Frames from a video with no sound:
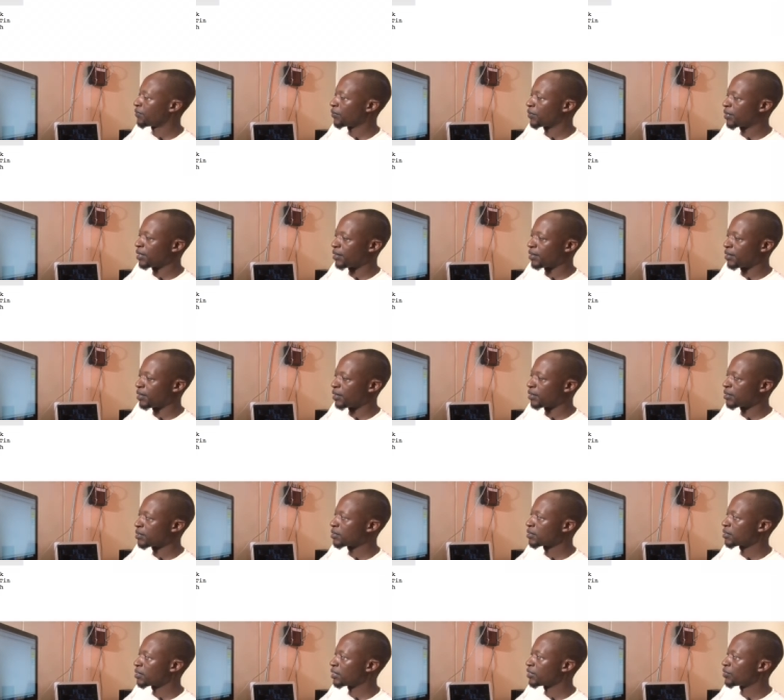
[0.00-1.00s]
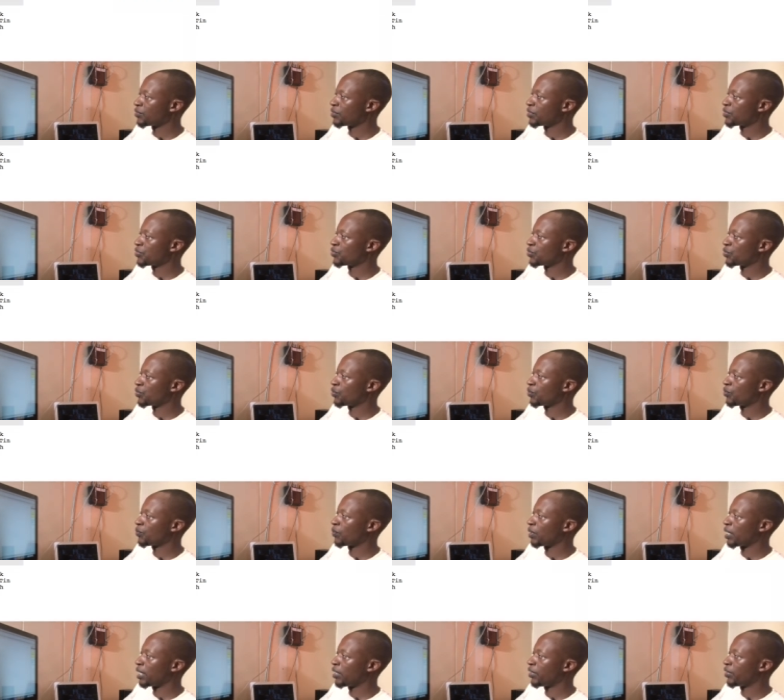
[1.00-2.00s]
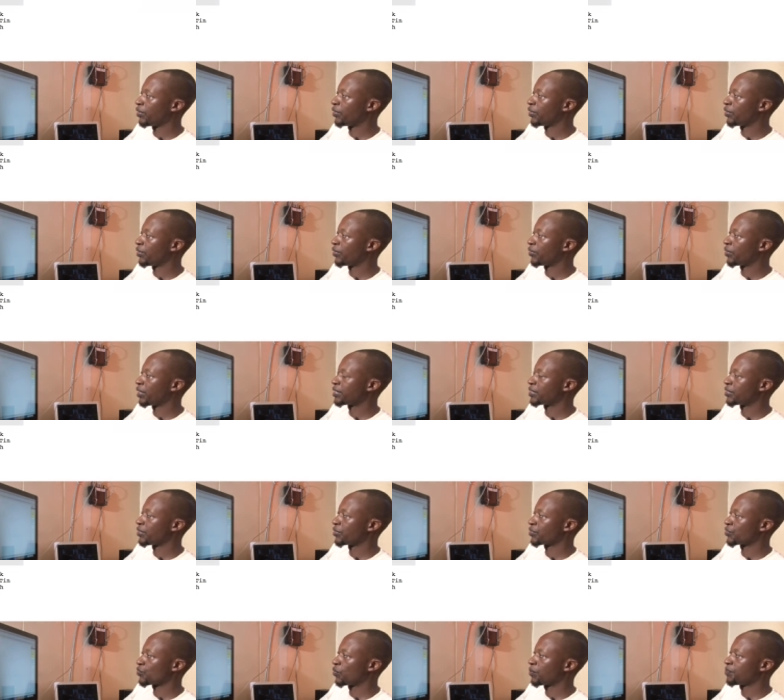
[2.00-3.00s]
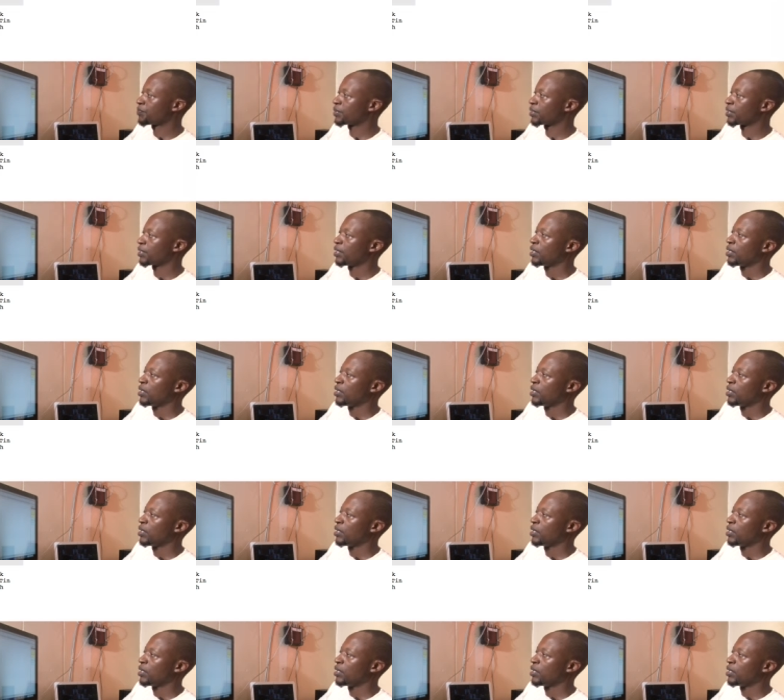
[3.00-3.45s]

key things that you need to know while you're writing your script.